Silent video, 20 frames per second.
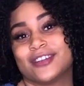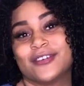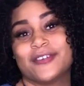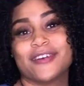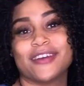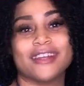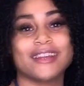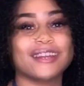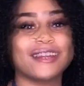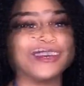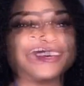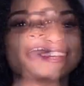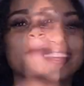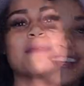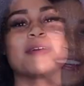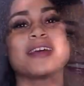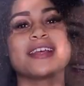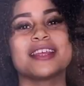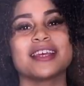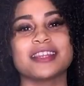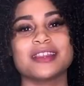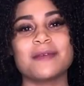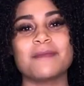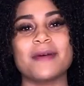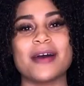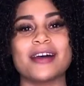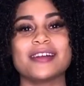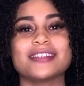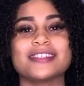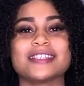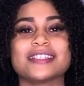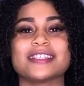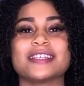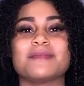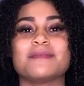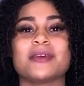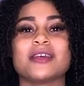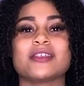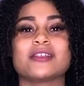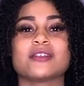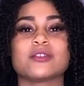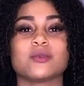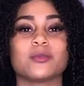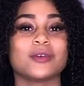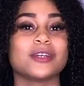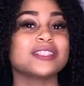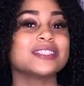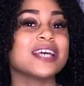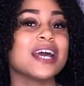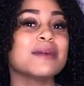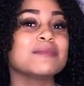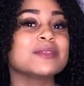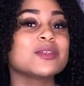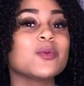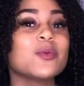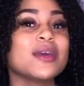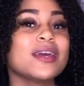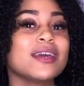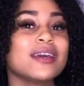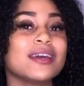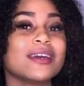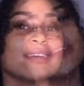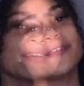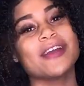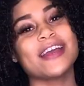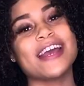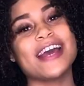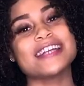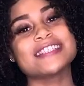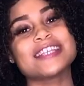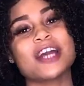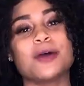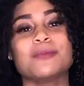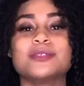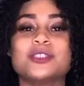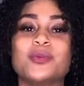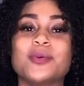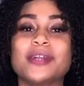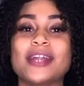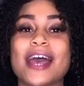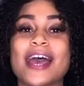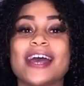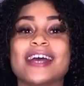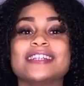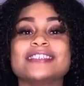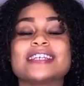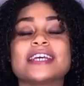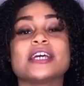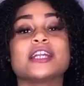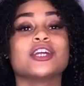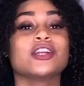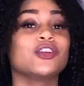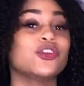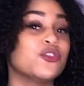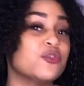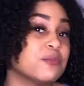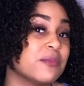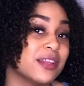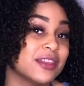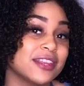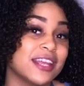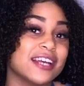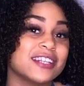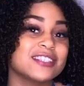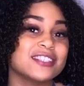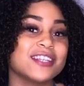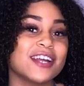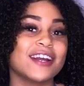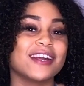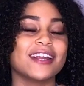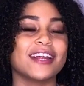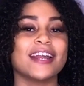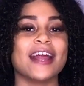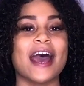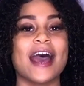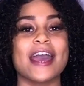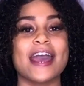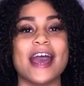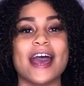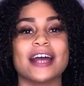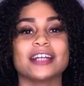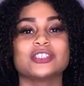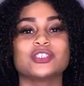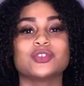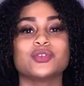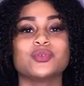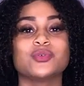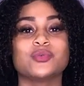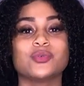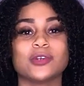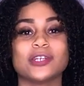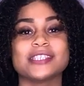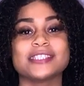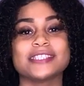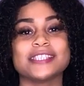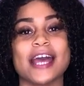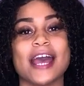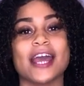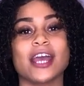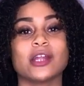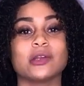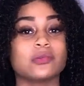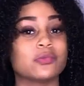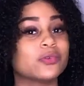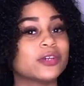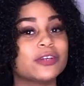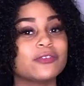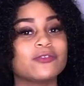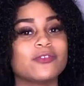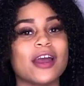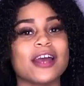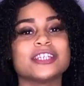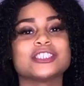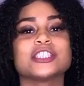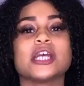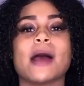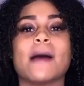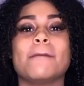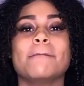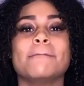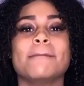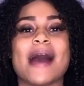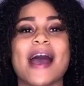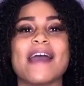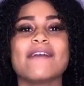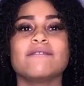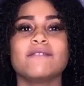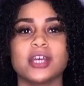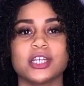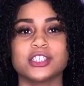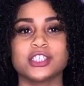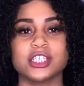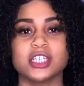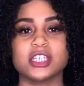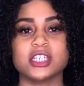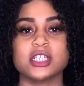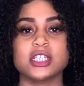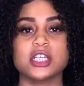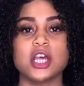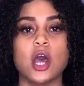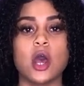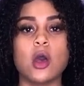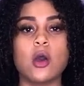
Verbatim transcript: doing? Subscribe and click the bell to see me three times a week. January has come to an end and a new month has started. I had to reset and refresh my visions